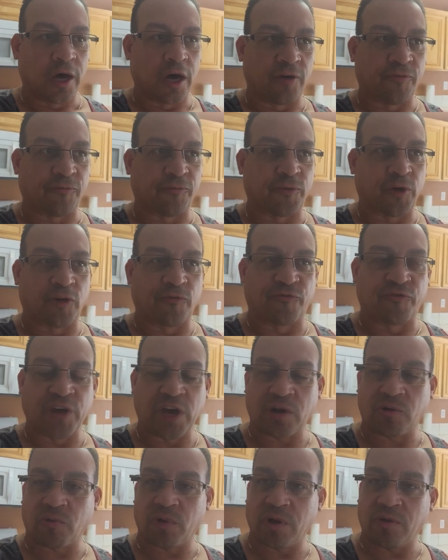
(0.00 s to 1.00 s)
A
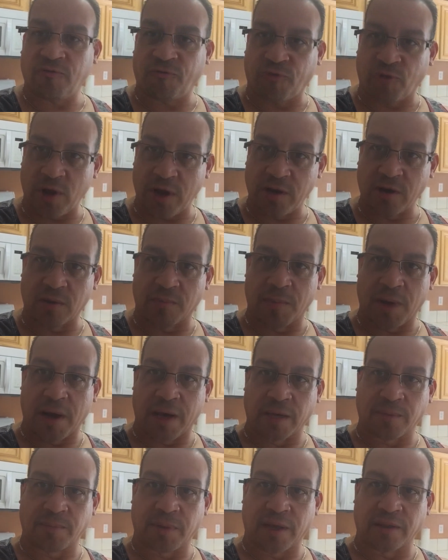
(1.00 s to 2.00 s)
veteran friend of
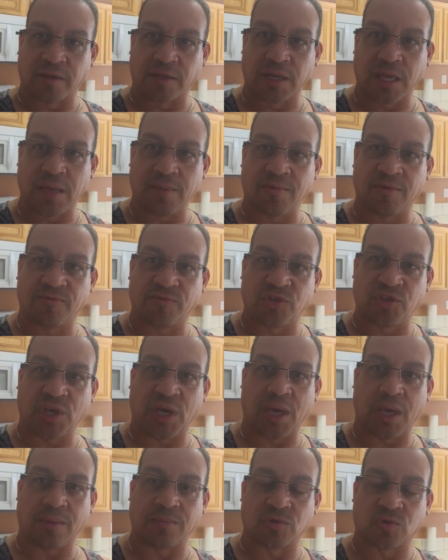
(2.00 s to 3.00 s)
mine by the name of
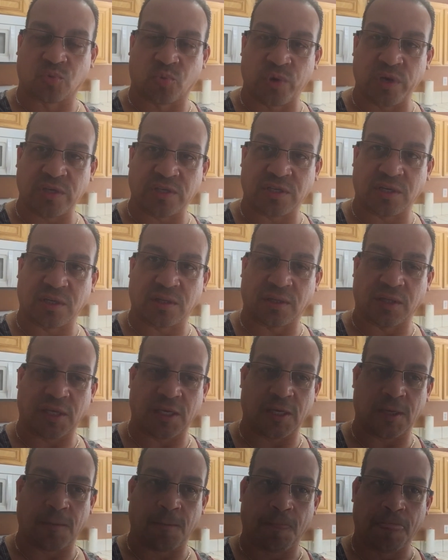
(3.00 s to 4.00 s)
James
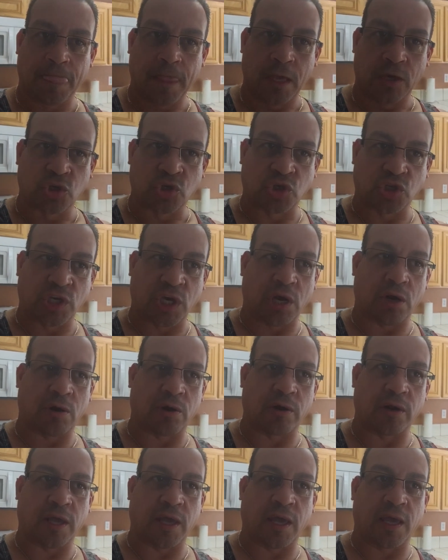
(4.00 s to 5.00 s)
recently
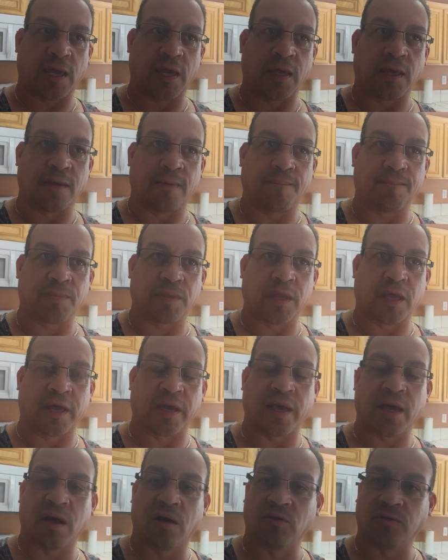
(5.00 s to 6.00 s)
shared a
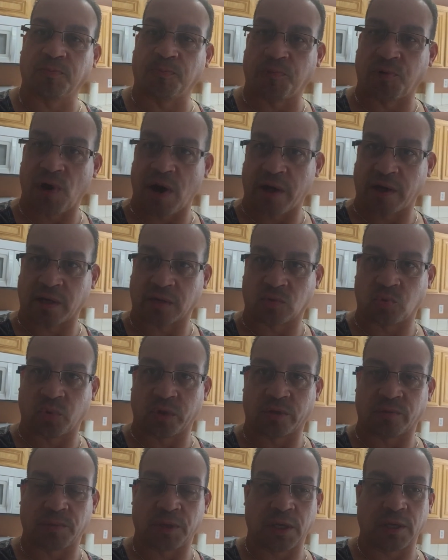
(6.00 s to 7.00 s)
health product
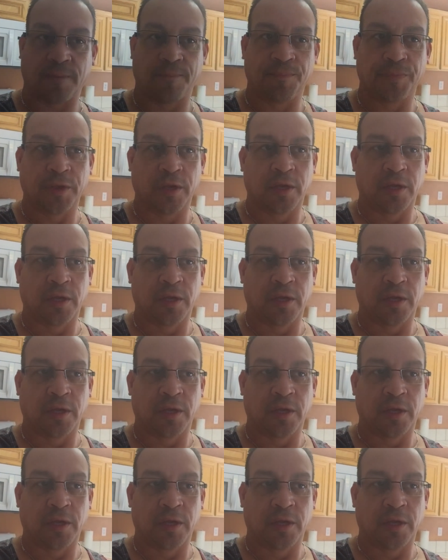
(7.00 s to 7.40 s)
with me